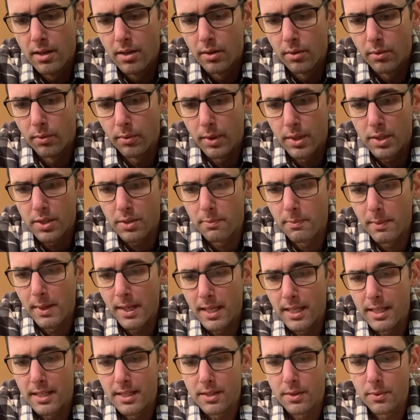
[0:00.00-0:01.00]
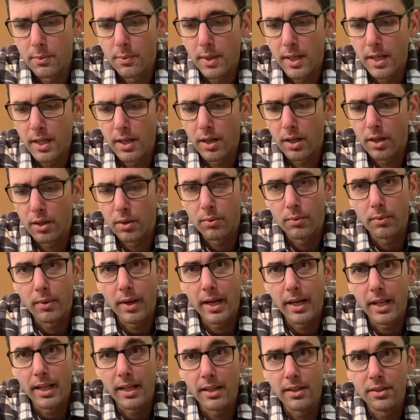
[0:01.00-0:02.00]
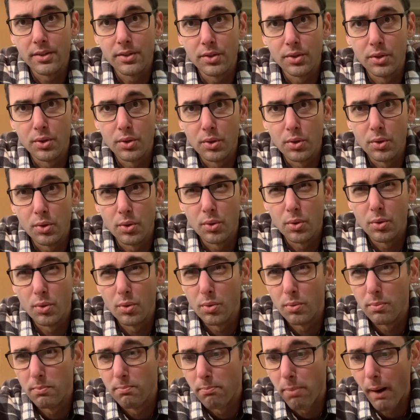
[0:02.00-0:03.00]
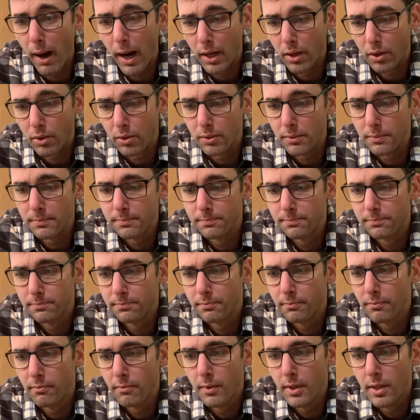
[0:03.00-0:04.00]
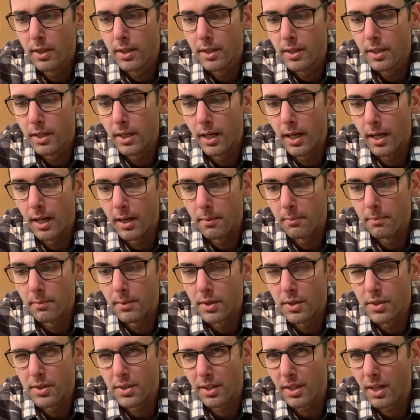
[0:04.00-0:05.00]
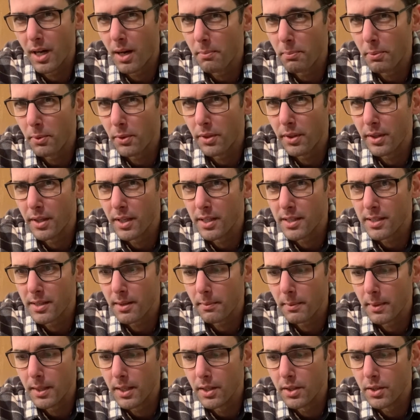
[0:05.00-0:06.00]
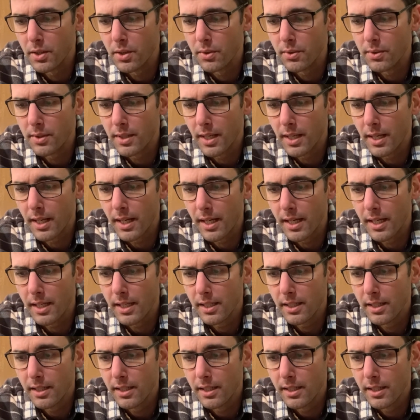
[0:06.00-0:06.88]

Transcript: which means we are ready to bottle. There's a couple things I'm going to do today.